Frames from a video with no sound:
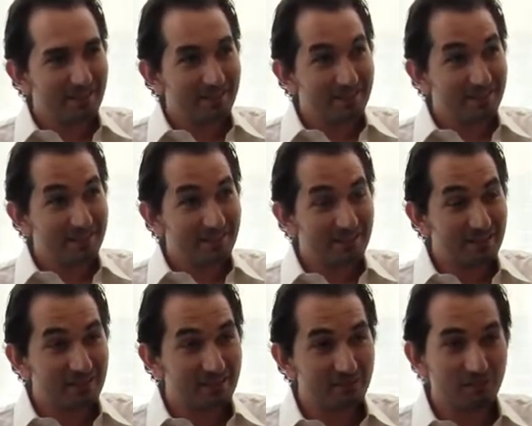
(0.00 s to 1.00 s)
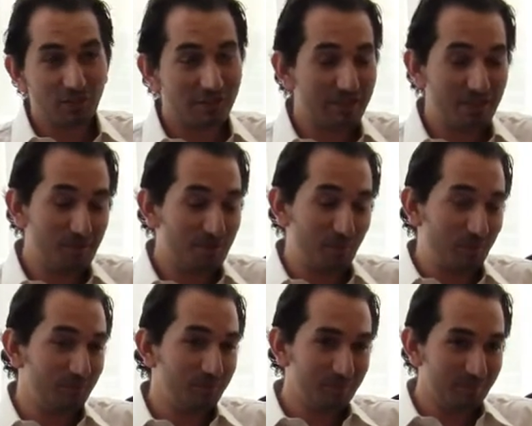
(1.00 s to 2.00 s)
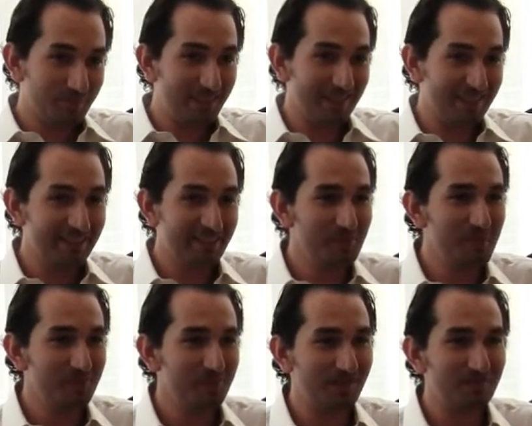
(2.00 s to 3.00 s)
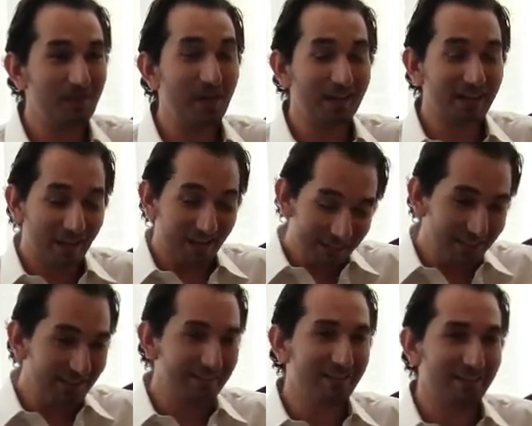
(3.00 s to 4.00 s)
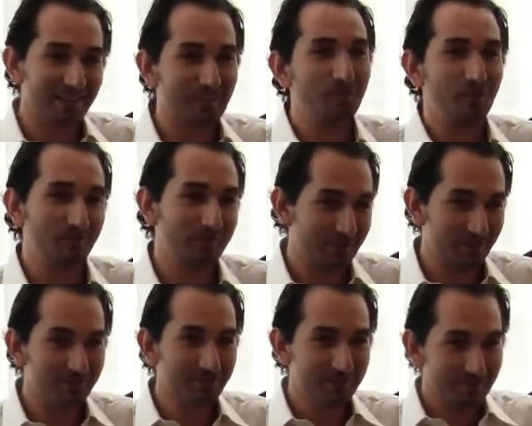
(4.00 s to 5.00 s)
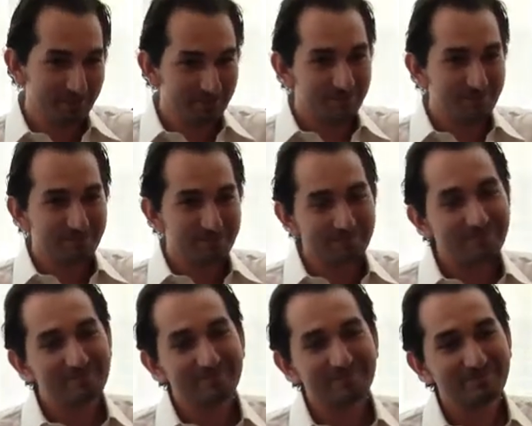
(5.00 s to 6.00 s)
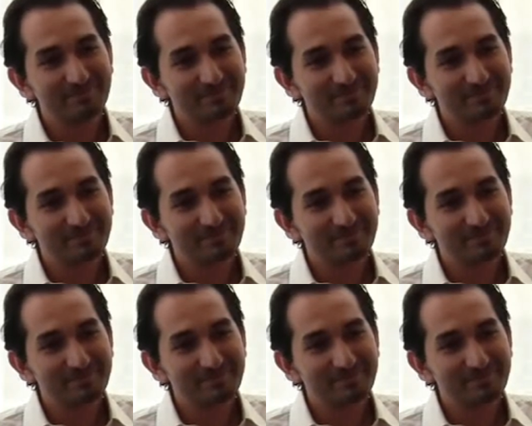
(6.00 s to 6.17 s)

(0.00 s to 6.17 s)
Not in Egypt, no. but I like to think I'm normal though.